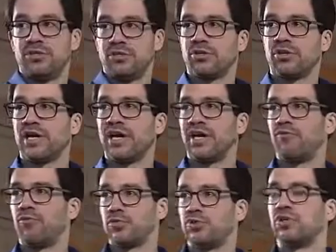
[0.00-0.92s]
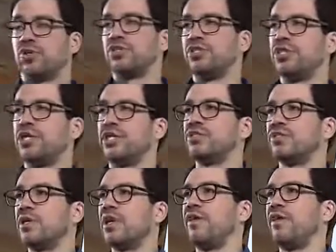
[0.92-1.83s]
into your life will start to change
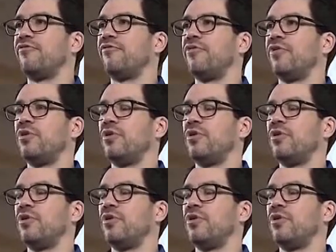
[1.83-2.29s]
your life.